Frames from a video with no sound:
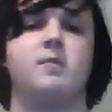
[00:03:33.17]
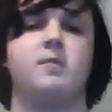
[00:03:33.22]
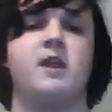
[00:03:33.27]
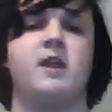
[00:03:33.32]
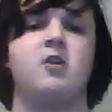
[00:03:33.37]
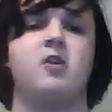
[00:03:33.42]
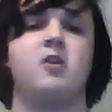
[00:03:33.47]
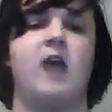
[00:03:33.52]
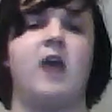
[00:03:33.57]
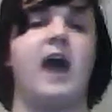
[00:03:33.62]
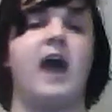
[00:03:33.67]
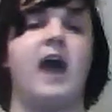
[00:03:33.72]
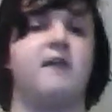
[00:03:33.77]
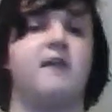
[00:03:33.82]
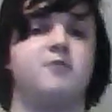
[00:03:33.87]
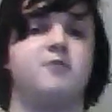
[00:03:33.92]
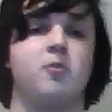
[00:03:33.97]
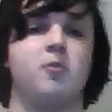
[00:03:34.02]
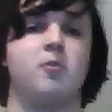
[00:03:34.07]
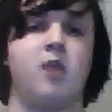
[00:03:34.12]
later
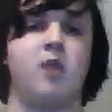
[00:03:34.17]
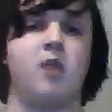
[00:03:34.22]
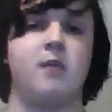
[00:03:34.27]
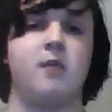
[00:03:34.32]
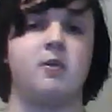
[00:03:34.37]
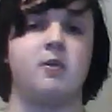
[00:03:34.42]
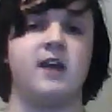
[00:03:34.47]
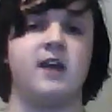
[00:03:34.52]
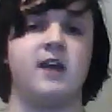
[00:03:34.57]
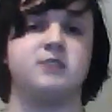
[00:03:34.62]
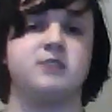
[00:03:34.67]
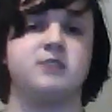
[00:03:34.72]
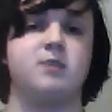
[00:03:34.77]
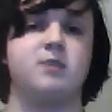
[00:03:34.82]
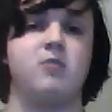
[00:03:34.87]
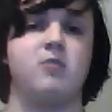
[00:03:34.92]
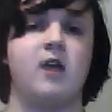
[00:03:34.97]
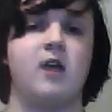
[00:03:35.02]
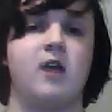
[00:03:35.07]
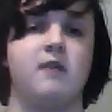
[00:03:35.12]
after her property has
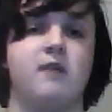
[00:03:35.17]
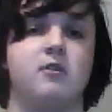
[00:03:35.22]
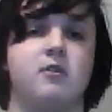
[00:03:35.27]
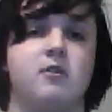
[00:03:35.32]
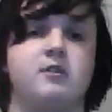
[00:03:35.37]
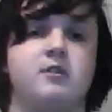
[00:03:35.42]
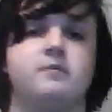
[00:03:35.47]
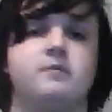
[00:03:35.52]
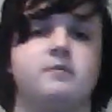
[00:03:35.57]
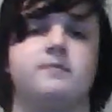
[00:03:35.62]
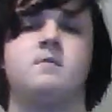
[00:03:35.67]
been recovered.